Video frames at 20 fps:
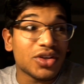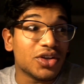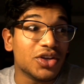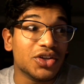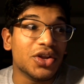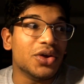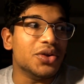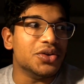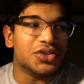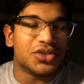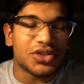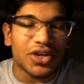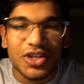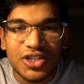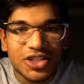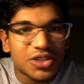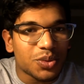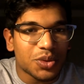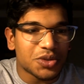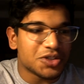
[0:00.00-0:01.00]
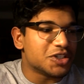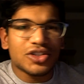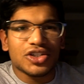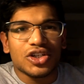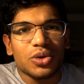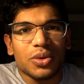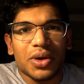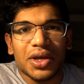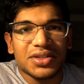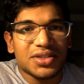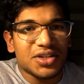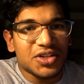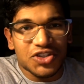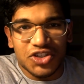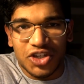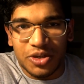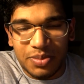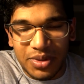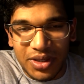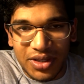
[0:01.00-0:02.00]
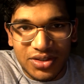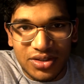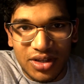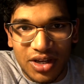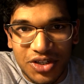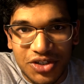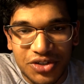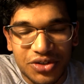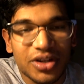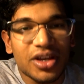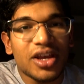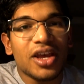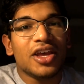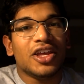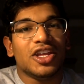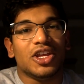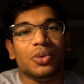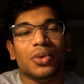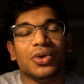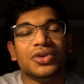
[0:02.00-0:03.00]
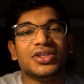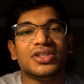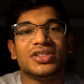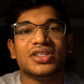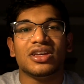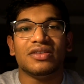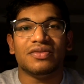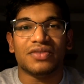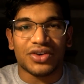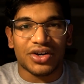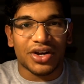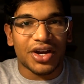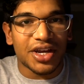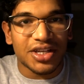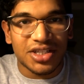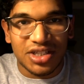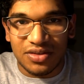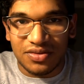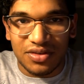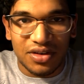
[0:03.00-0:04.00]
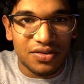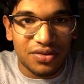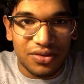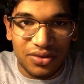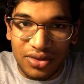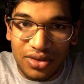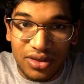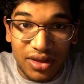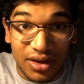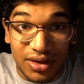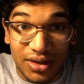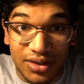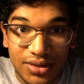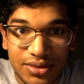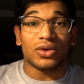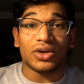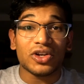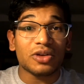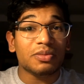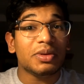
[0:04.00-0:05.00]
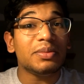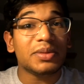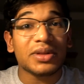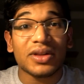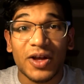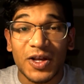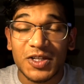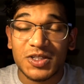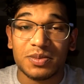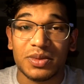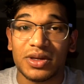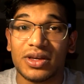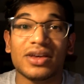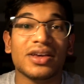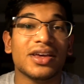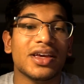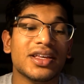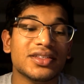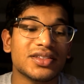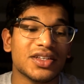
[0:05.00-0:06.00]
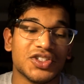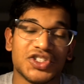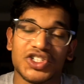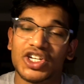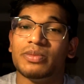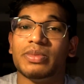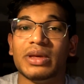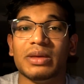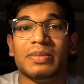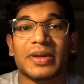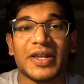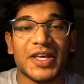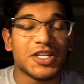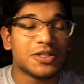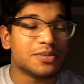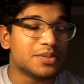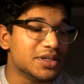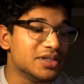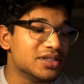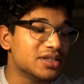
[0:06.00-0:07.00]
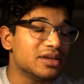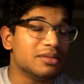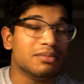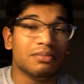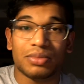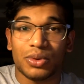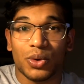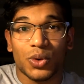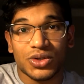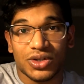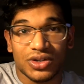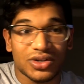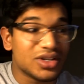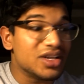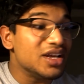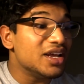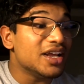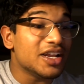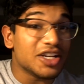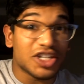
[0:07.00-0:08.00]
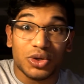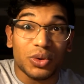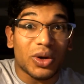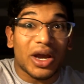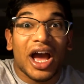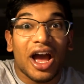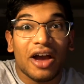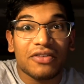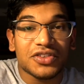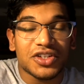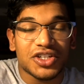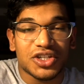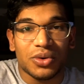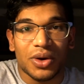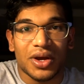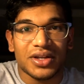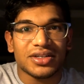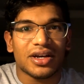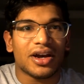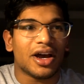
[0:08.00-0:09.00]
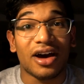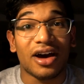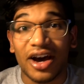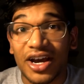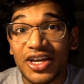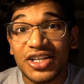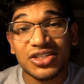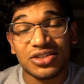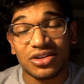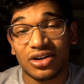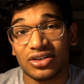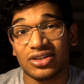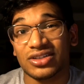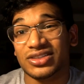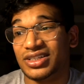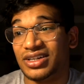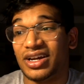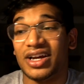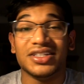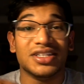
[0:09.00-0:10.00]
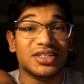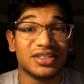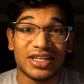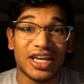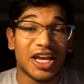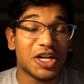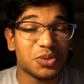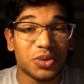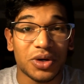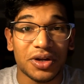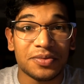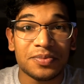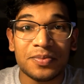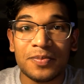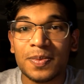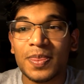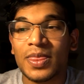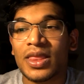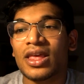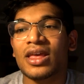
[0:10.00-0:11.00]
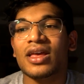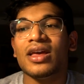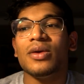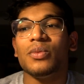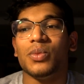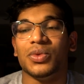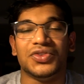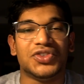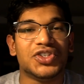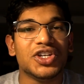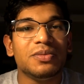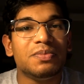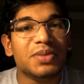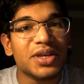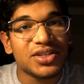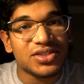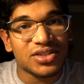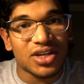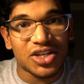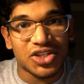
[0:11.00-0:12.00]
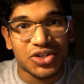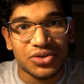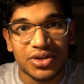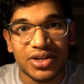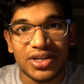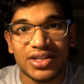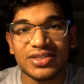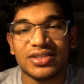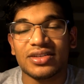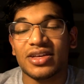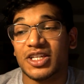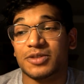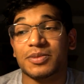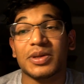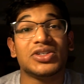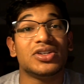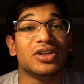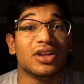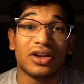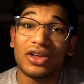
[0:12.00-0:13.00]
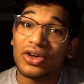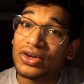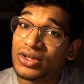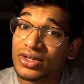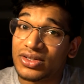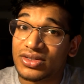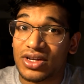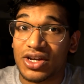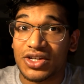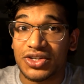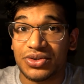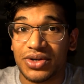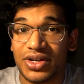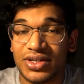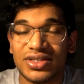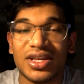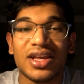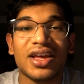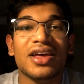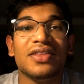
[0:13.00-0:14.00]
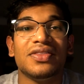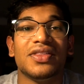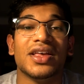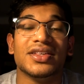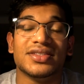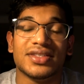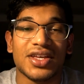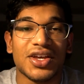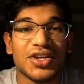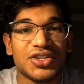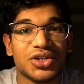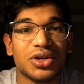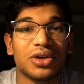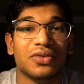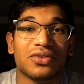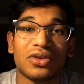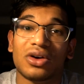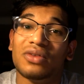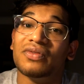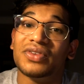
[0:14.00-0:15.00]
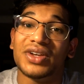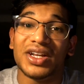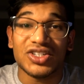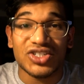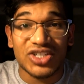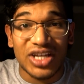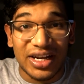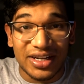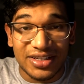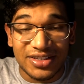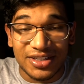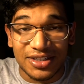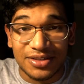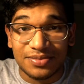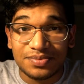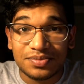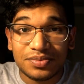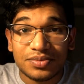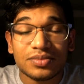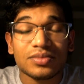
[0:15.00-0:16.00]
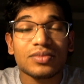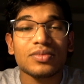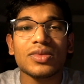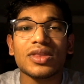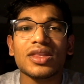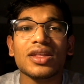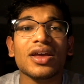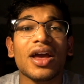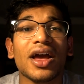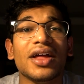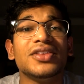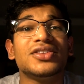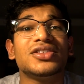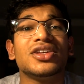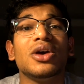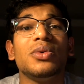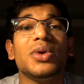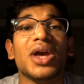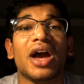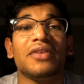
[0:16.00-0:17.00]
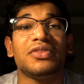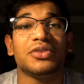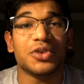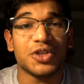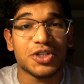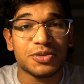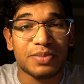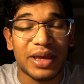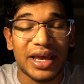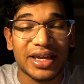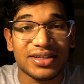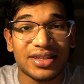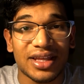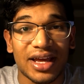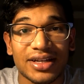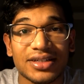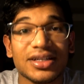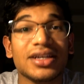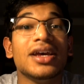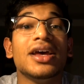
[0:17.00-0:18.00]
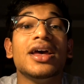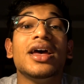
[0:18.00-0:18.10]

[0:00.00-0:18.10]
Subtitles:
You don't just want 2 weeks in a GP surgery. You want to see a variety of different things. A lot of people ask me, is a GP placement important? Do I have to do it? I struggled and I didn't get one. With GP surgeries, especially local surgeries, there's the issue of confidentiality. And so we have to respect that.